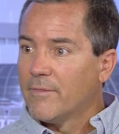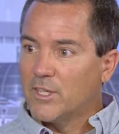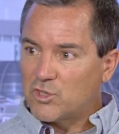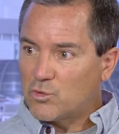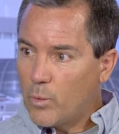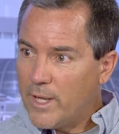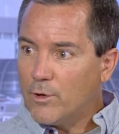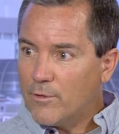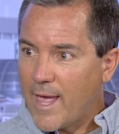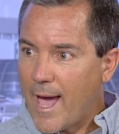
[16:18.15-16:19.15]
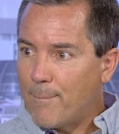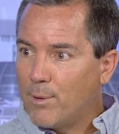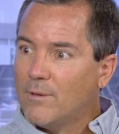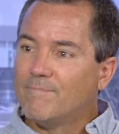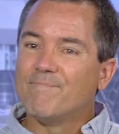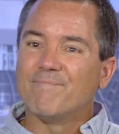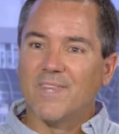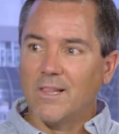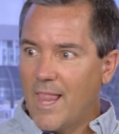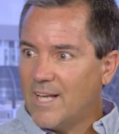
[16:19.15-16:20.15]
The sweeter the apple,
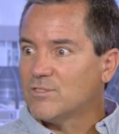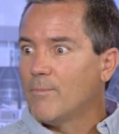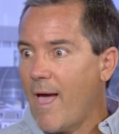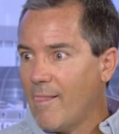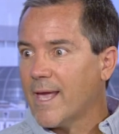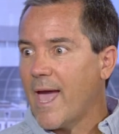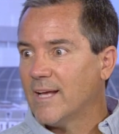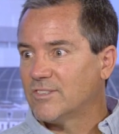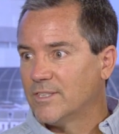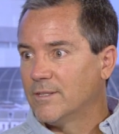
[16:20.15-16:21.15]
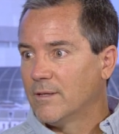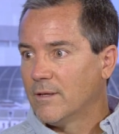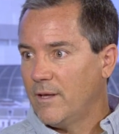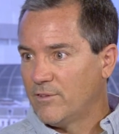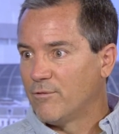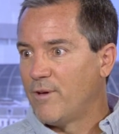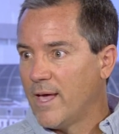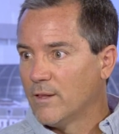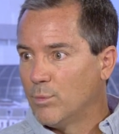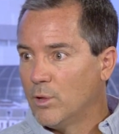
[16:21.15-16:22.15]
the less malic acid is
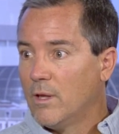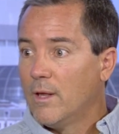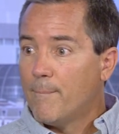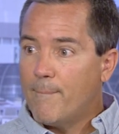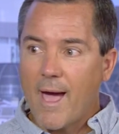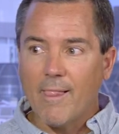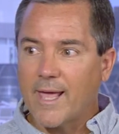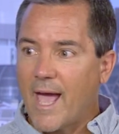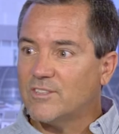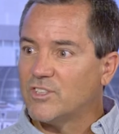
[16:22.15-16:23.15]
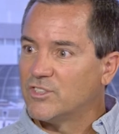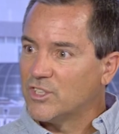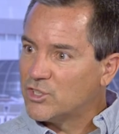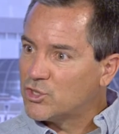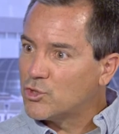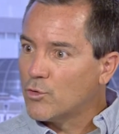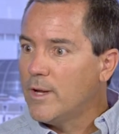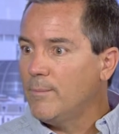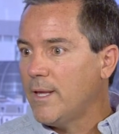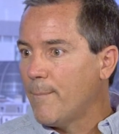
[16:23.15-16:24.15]
available. Malic acid is
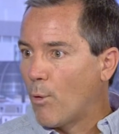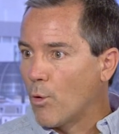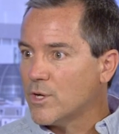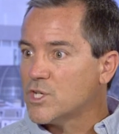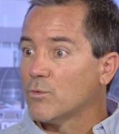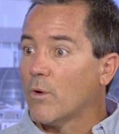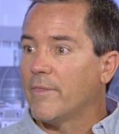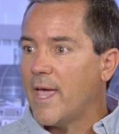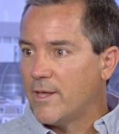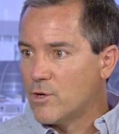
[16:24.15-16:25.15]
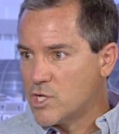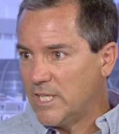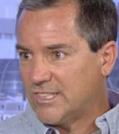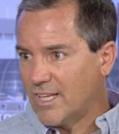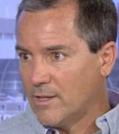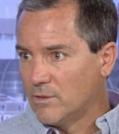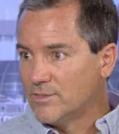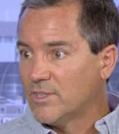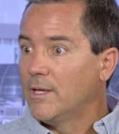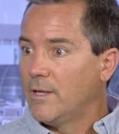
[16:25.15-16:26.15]
extremely important to run the energy
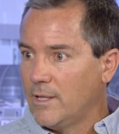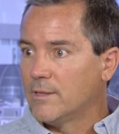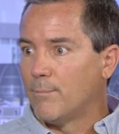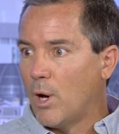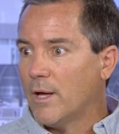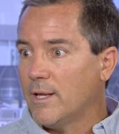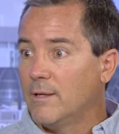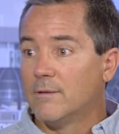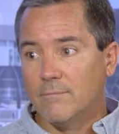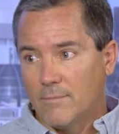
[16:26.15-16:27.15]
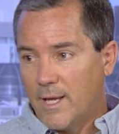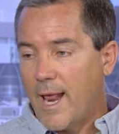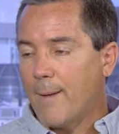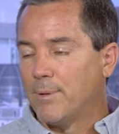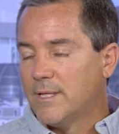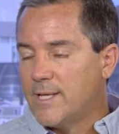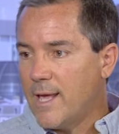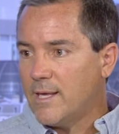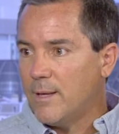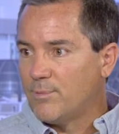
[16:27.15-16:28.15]
cycles in the body. An apple a
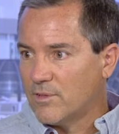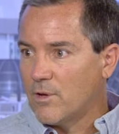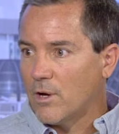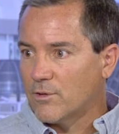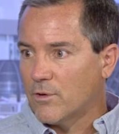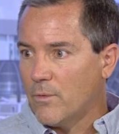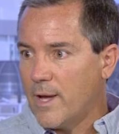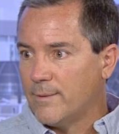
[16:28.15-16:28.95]
day keeps the doctor away.